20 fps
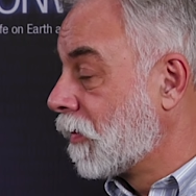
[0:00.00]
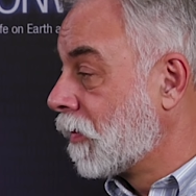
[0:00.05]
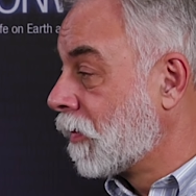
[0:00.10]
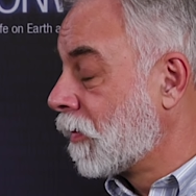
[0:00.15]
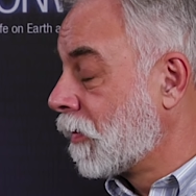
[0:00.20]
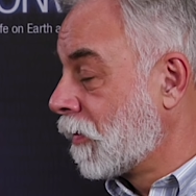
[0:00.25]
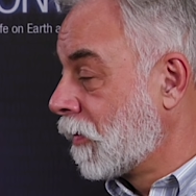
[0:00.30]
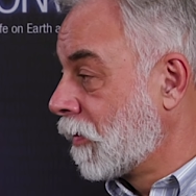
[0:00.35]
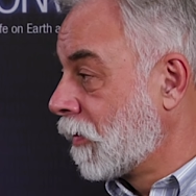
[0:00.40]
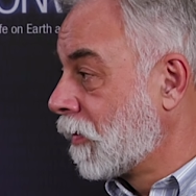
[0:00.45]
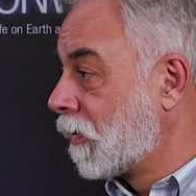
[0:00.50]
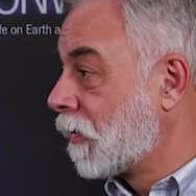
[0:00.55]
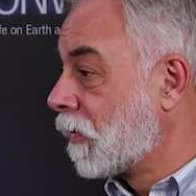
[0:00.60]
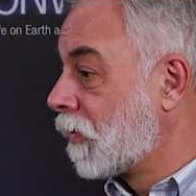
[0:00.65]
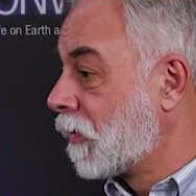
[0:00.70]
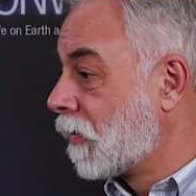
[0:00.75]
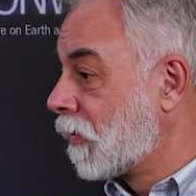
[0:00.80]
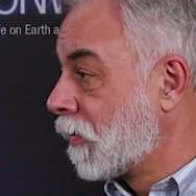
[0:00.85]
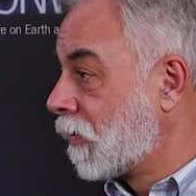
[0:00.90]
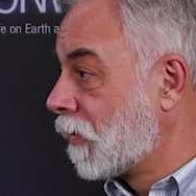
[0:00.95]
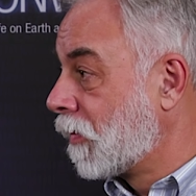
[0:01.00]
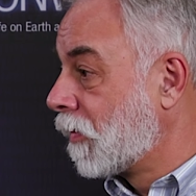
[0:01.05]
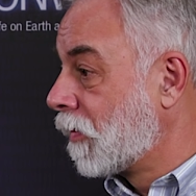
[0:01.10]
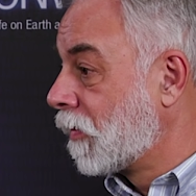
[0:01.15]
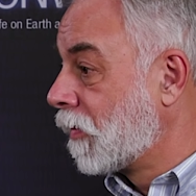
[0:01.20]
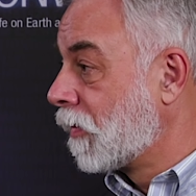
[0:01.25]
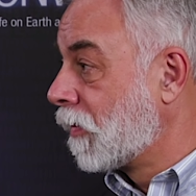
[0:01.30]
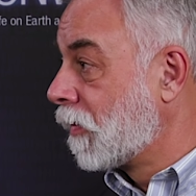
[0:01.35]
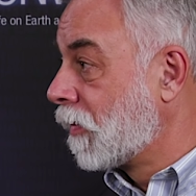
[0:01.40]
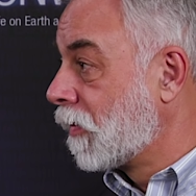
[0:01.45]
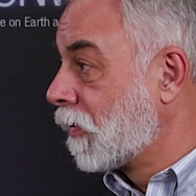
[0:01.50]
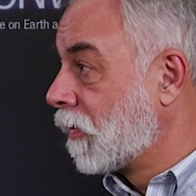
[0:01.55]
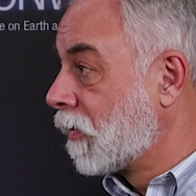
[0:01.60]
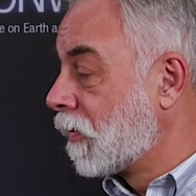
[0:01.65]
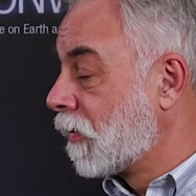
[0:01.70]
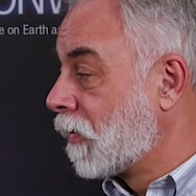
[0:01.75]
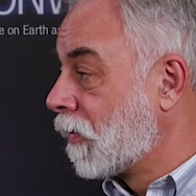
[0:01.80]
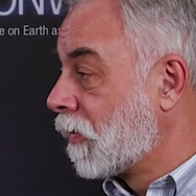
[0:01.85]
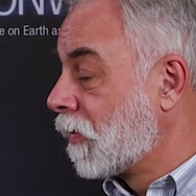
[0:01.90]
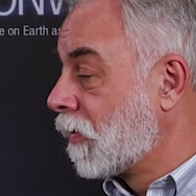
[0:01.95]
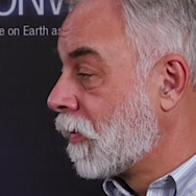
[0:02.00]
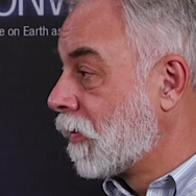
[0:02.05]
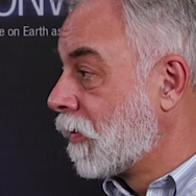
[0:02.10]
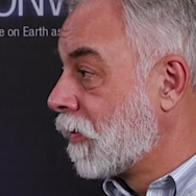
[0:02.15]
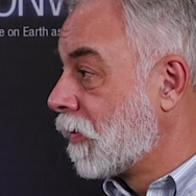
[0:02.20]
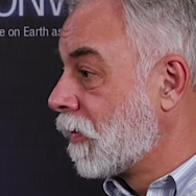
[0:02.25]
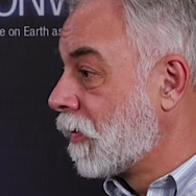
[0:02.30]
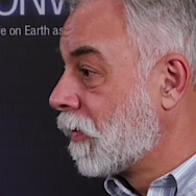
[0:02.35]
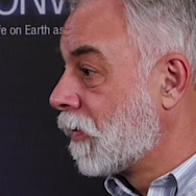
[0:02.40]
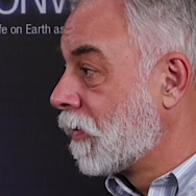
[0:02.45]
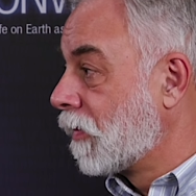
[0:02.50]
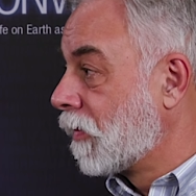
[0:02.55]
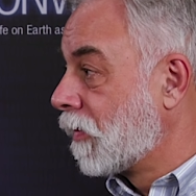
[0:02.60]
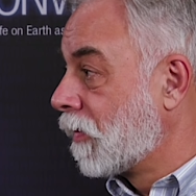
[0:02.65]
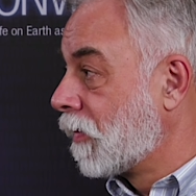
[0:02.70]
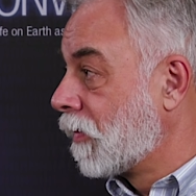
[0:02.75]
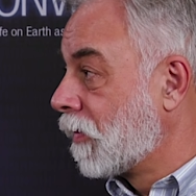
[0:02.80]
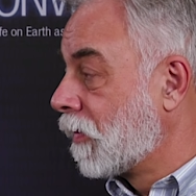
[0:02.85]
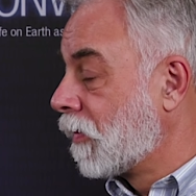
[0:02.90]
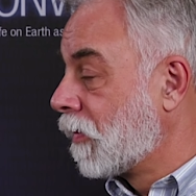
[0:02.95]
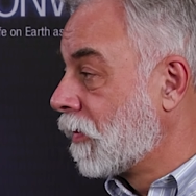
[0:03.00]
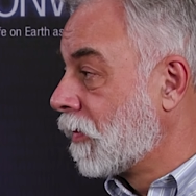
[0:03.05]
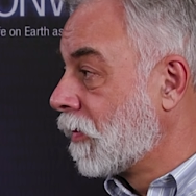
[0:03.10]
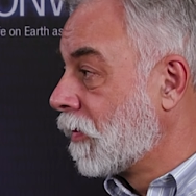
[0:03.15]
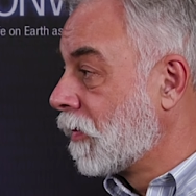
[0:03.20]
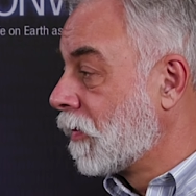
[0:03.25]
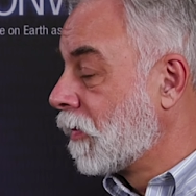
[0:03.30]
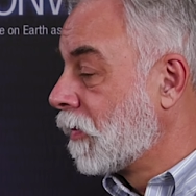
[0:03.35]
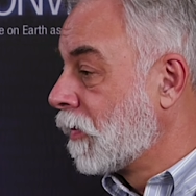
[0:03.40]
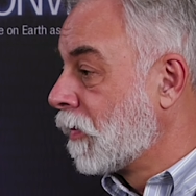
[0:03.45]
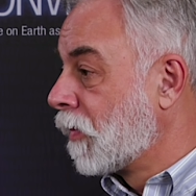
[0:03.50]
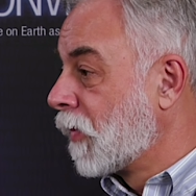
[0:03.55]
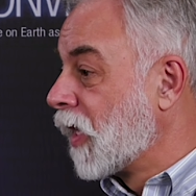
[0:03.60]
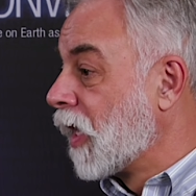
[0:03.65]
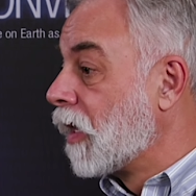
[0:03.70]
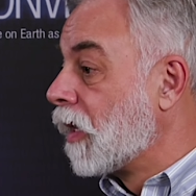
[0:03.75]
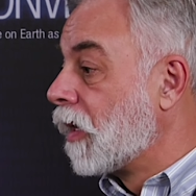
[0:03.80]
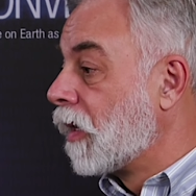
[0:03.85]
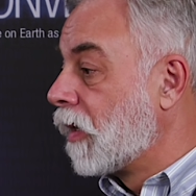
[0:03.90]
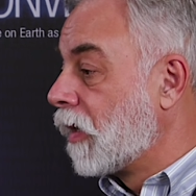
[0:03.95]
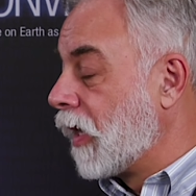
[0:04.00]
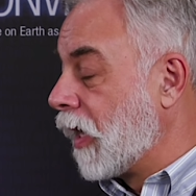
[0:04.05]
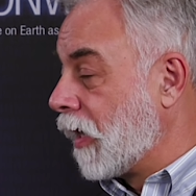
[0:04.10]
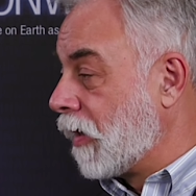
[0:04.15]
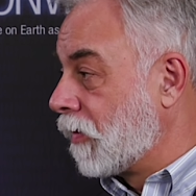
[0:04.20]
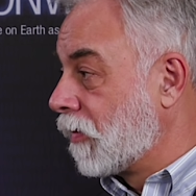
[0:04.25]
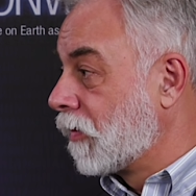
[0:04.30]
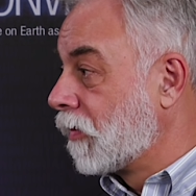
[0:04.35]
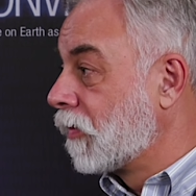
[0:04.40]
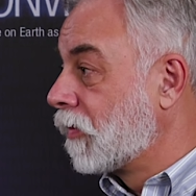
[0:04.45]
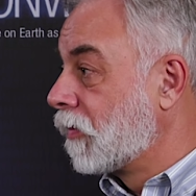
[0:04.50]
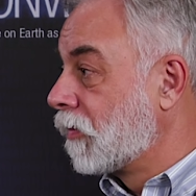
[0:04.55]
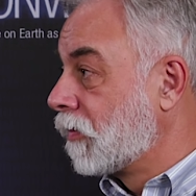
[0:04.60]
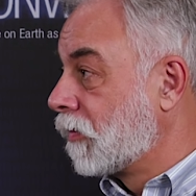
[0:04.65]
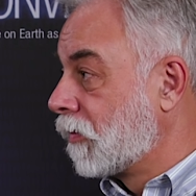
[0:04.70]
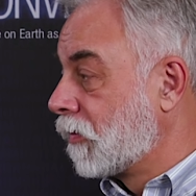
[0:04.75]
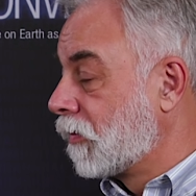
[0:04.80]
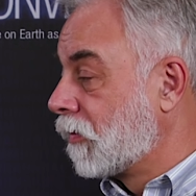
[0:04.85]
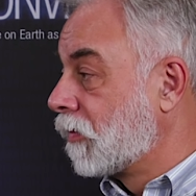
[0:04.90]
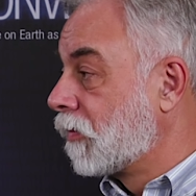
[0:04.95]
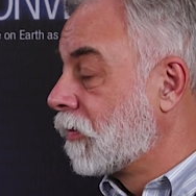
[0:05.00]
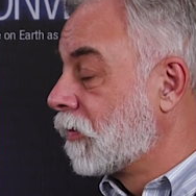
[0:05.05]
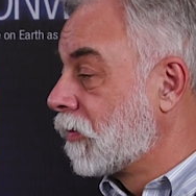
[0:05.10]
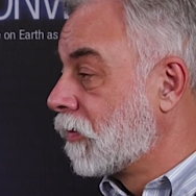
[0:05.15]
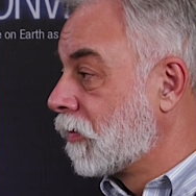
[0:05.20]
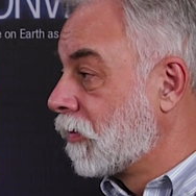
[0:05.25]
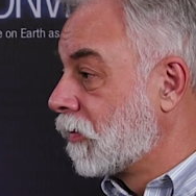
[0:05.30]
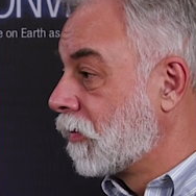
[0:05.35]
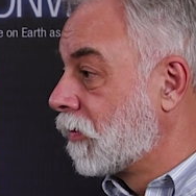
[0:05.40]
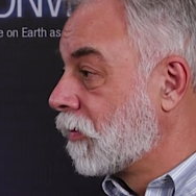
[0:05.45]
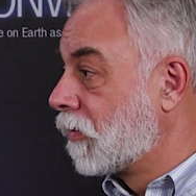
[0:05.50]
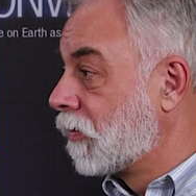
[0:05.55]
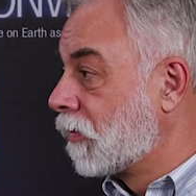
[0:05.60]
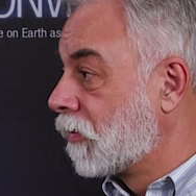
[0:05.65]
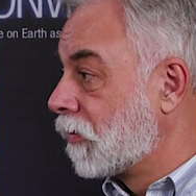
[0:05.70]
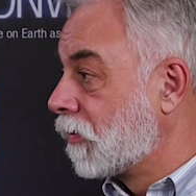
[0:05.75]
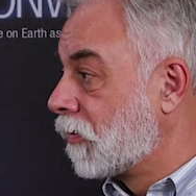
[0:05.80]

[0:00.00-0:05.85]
The person shown says nothing.